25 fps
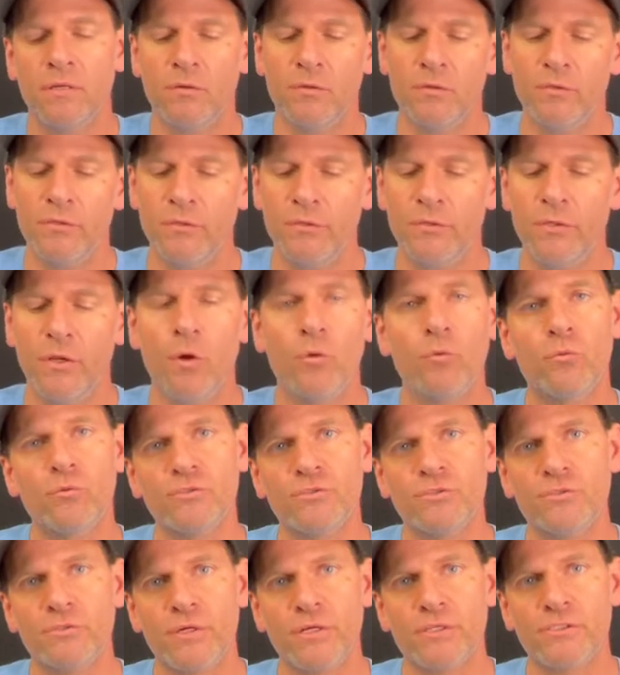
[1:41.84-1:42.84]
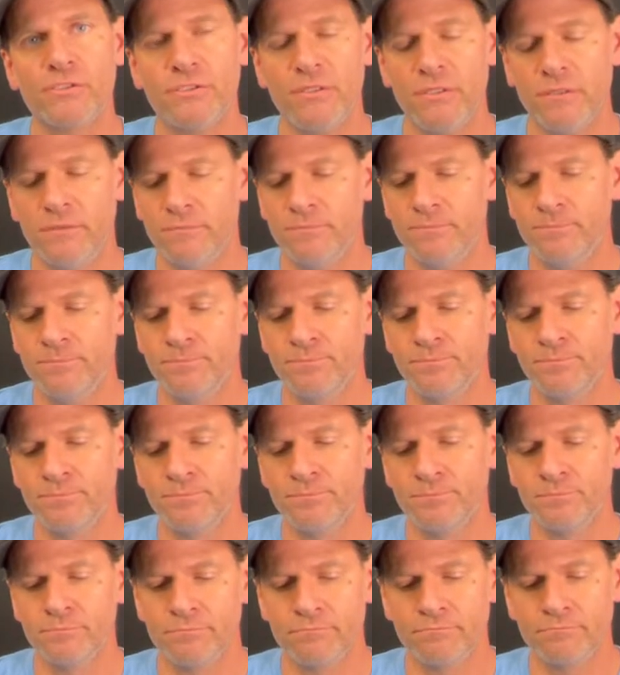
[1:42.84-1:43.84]
no restriction.
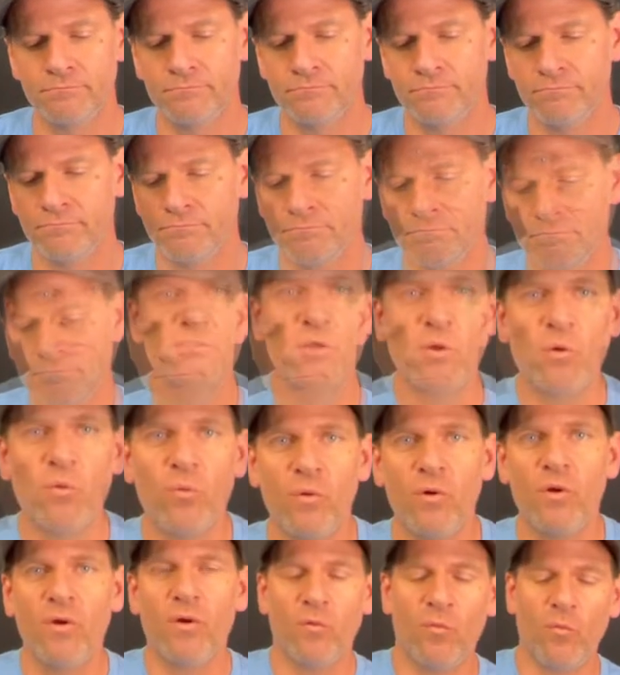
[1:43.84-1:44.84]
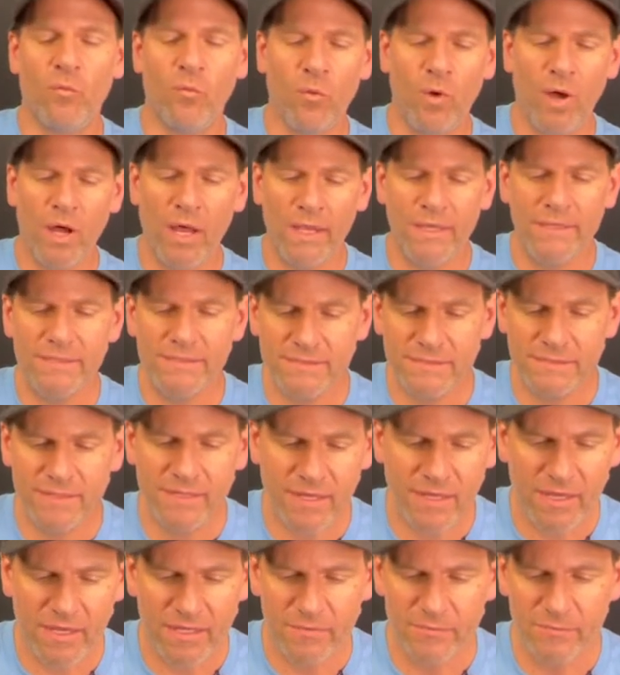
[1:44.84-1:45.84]
So why did
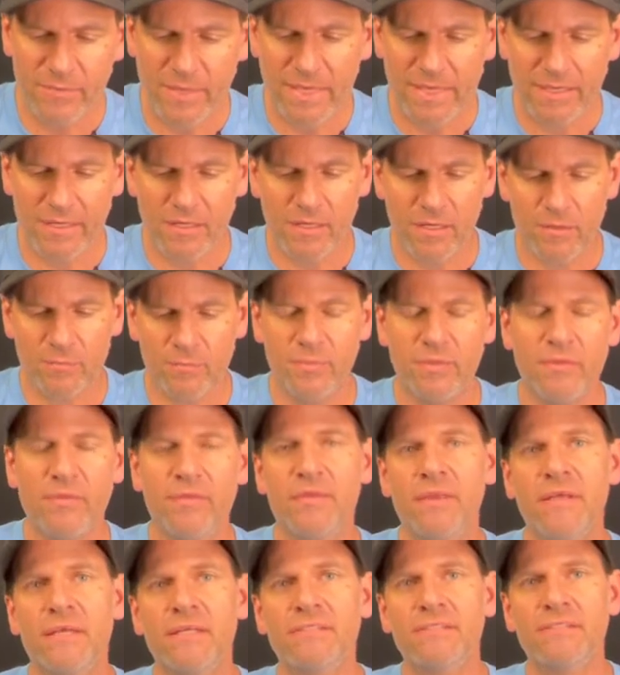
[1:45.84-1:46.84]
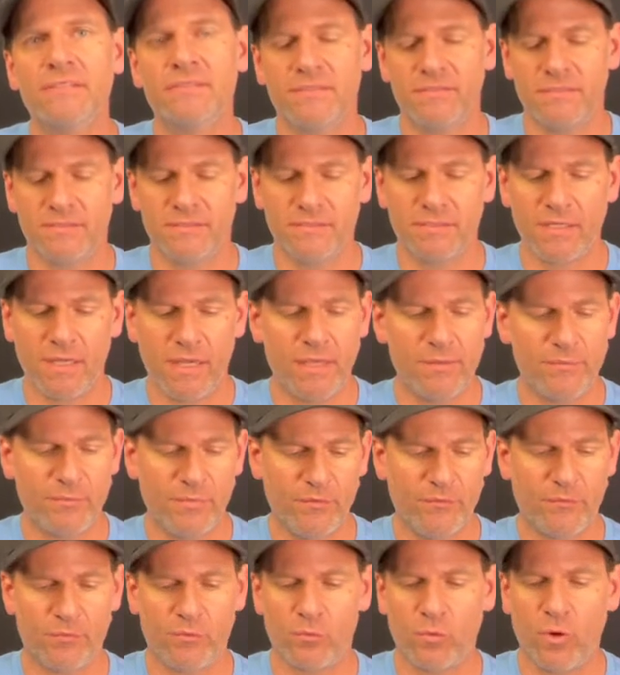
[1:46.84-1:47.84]
I make up this type
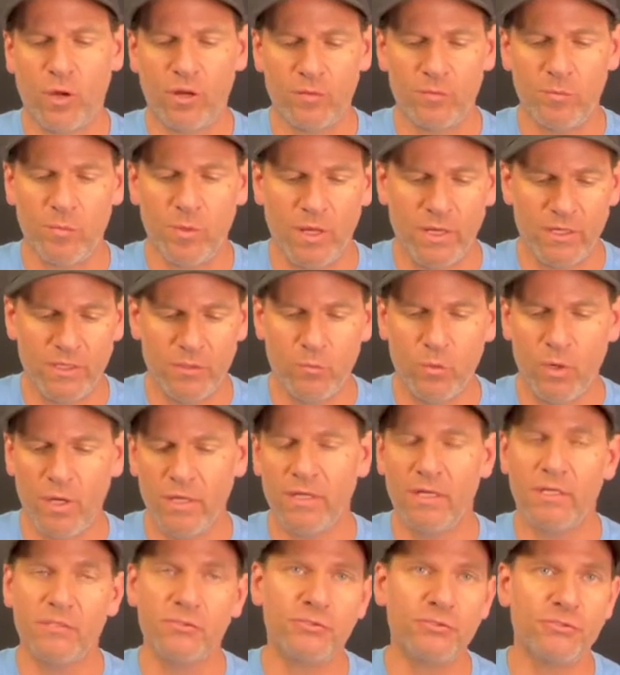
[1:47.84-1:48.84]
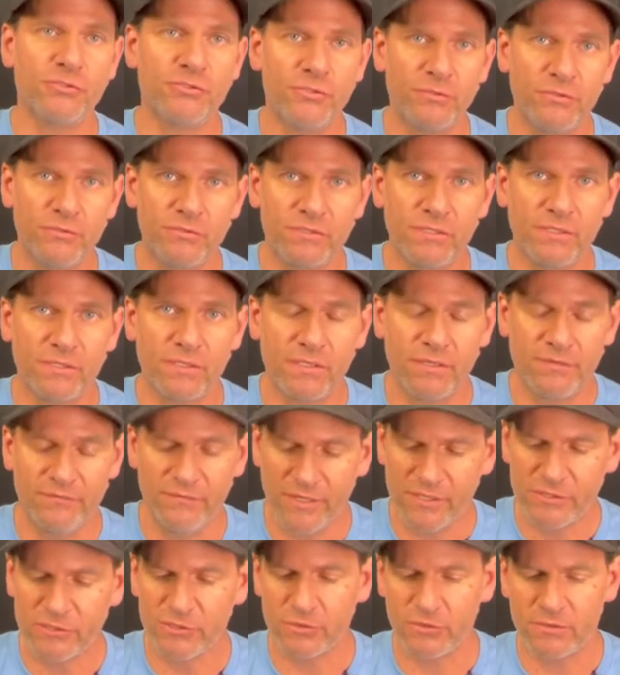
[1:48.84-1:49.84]
of throttle body? Why not just use the
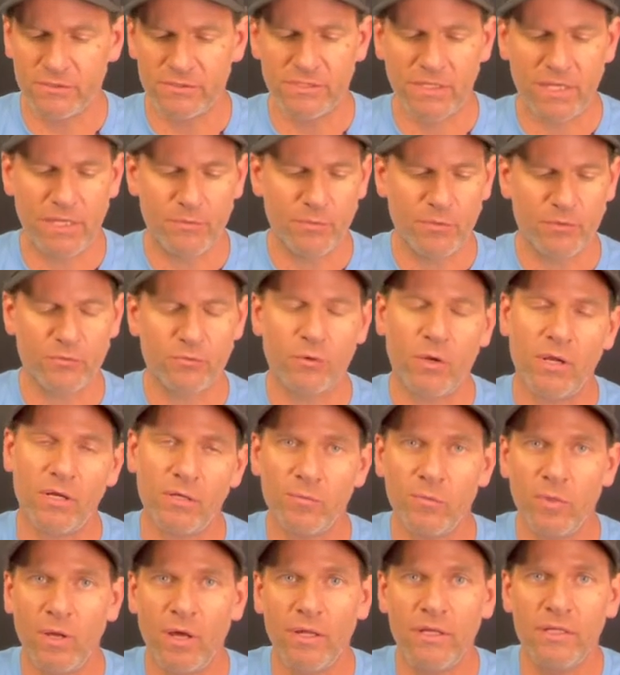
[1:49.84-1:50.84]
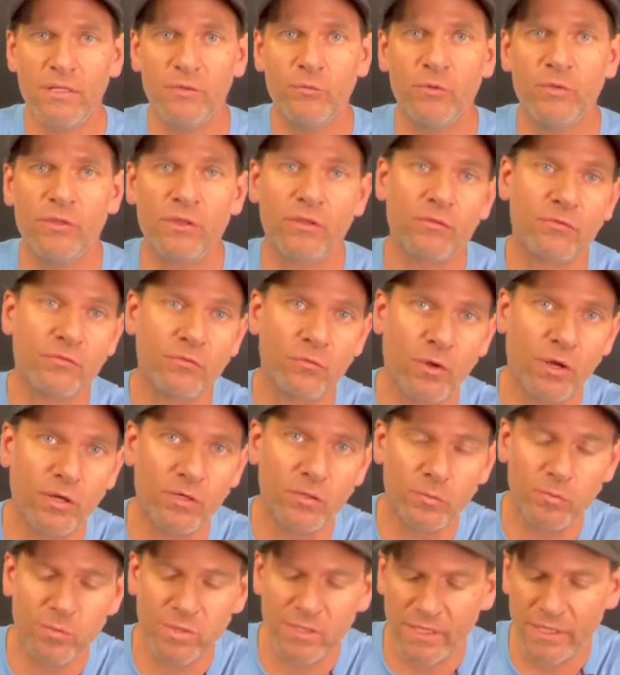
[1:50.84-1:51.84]
conventional type of throttle body with a
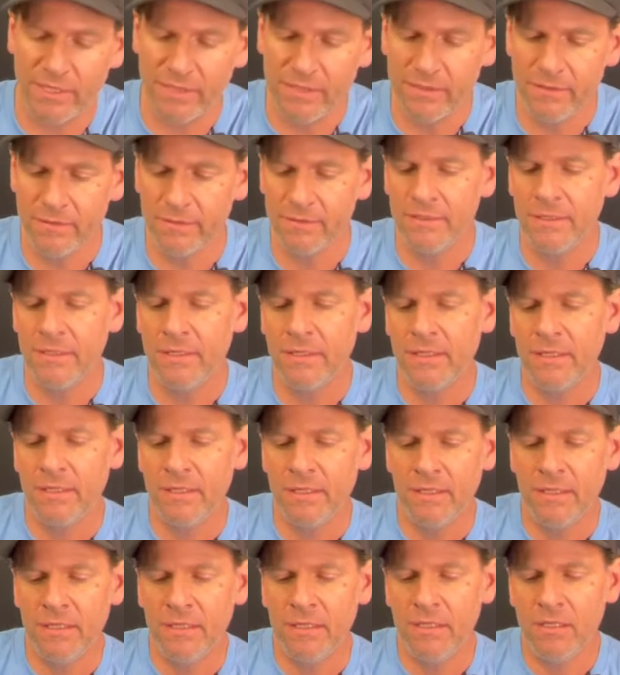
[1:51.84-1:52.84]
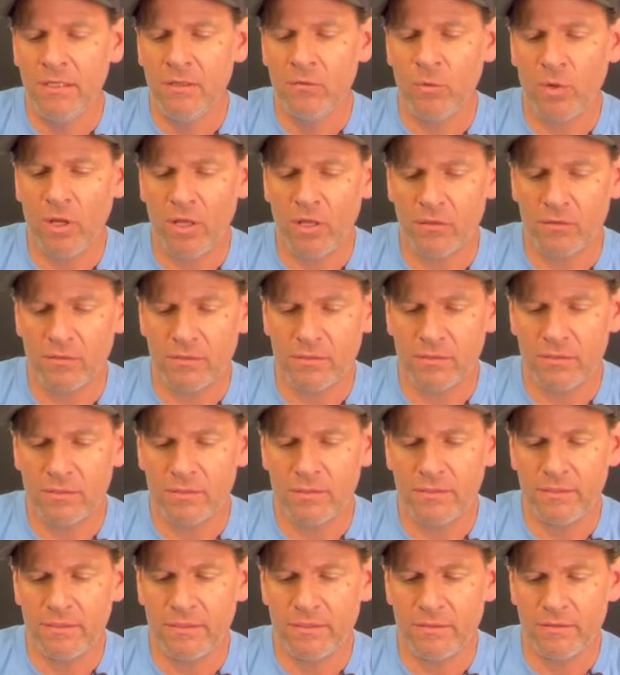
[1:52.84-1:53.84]
throttle blade? Well,
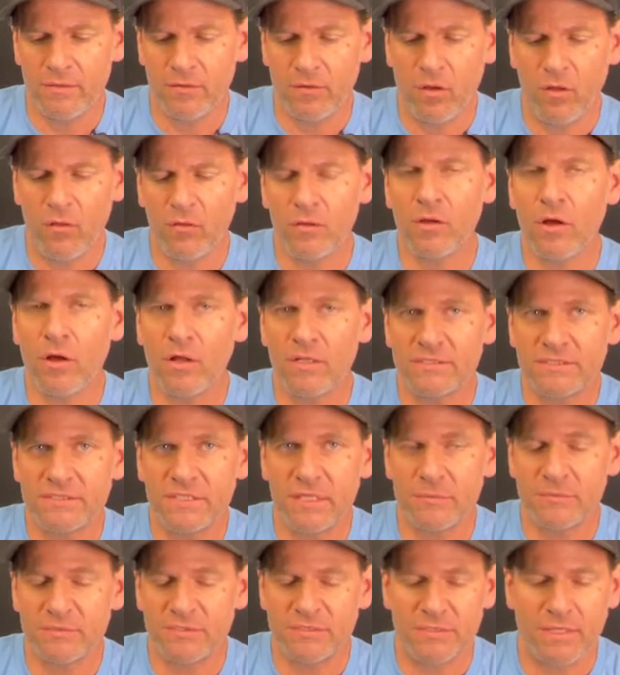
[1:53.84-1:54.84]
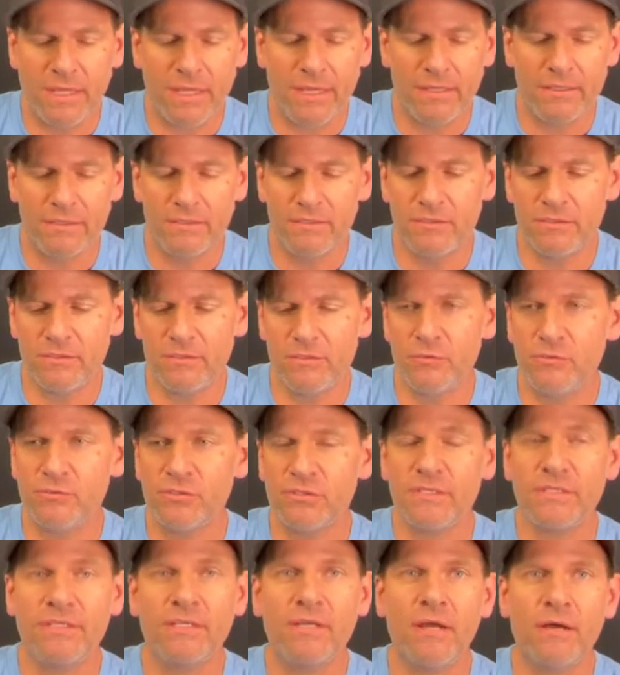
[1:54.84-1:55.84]
all concepts, they
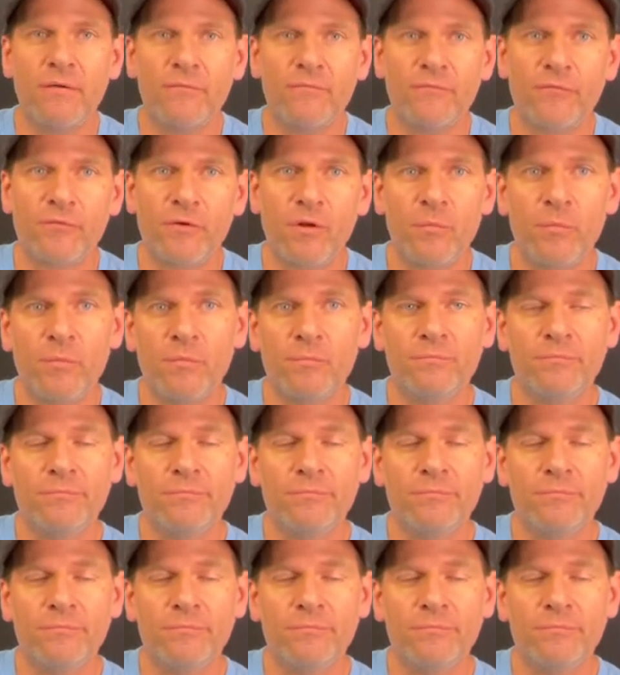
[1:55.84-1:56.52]
usually come from